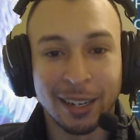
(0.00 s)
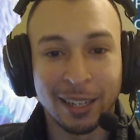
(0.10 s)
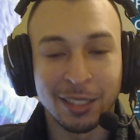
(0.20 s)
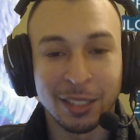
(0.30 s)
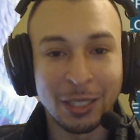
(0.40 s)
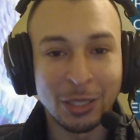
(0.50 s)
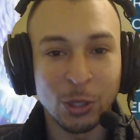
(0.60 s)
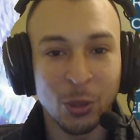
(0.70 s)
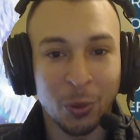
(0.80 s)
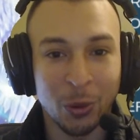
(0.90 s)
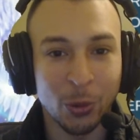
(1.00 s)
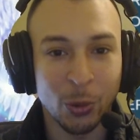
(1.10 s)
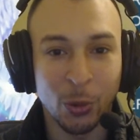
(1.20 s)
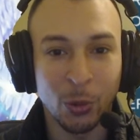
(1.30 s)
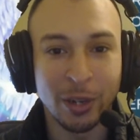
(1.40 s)
Nancy is someone
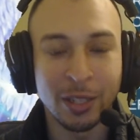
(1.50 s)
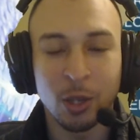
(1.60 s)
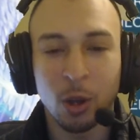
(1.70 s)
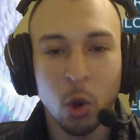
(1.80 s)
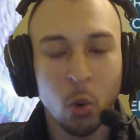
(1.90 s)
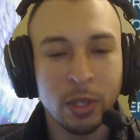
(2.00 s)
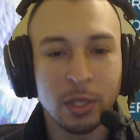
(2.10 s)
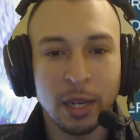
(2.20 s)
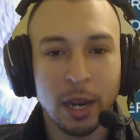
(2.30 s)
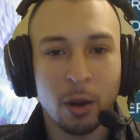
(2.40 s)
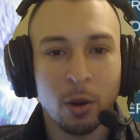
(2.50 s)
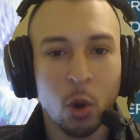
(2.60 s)
who is always down,